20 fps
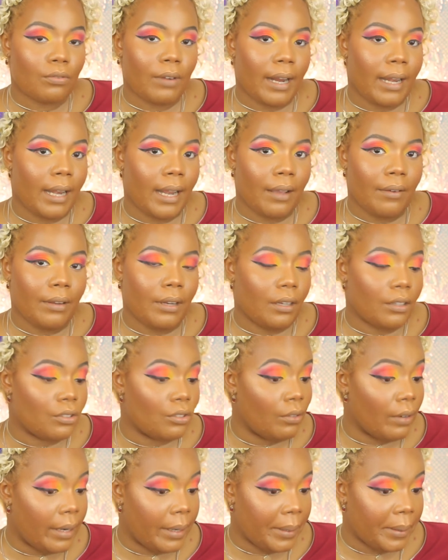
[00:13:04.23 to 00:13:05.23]
right now it looks
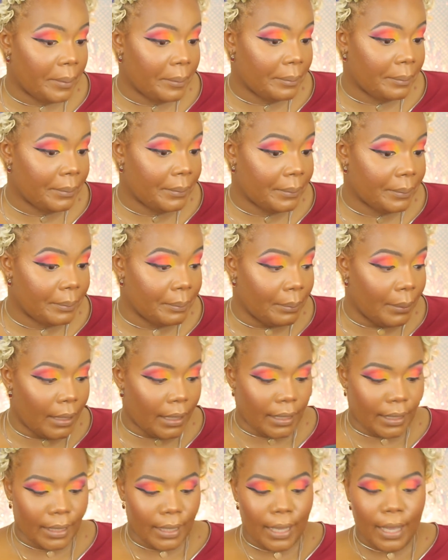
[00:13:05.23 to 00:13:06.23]
great.
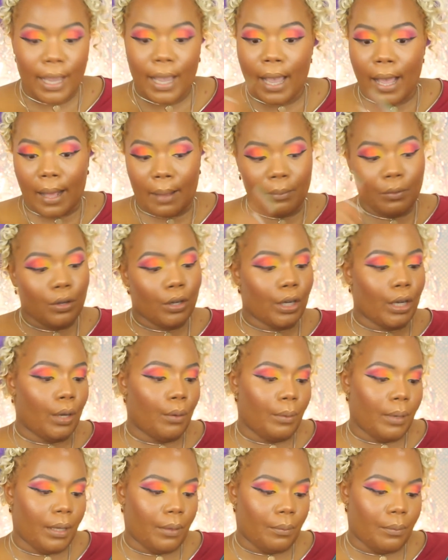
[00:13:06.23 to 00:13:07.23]
But I'm gonna
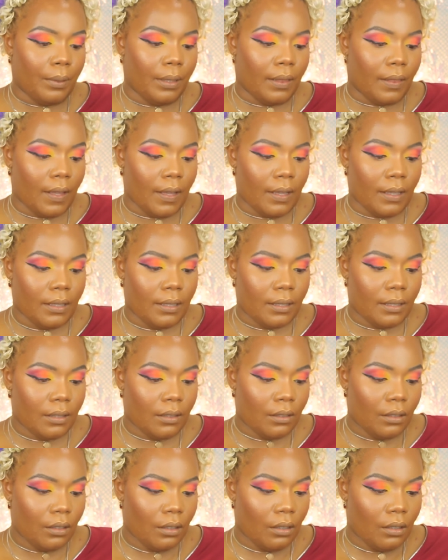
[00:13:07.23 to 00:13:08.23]
go in with this
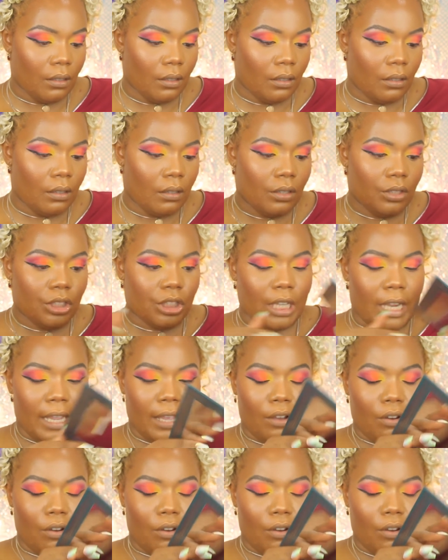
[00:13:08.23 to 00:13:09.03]
shade